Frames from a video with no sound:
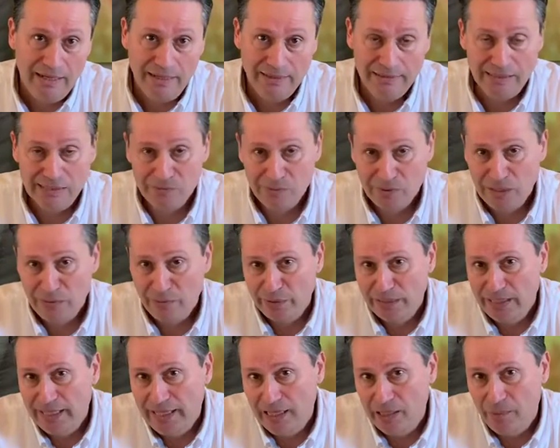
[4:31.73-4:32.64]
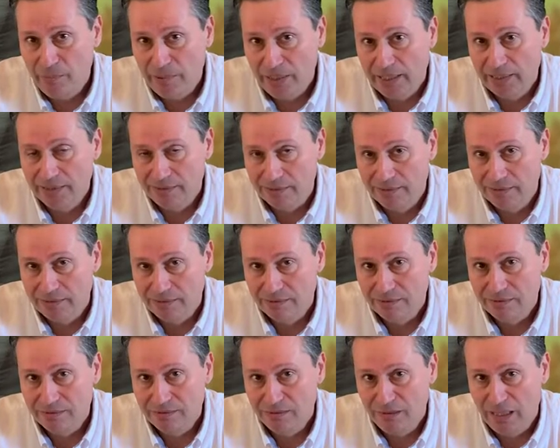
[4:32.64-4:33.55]
That's when I want to help others,
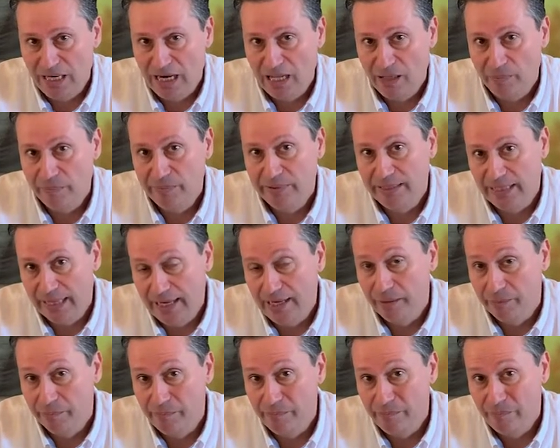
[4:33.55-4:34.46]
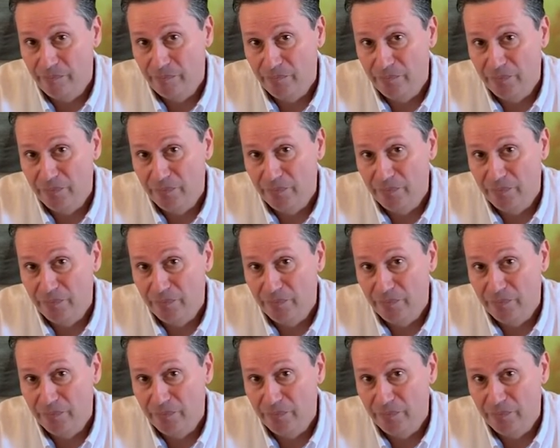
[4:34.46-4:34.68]
to help them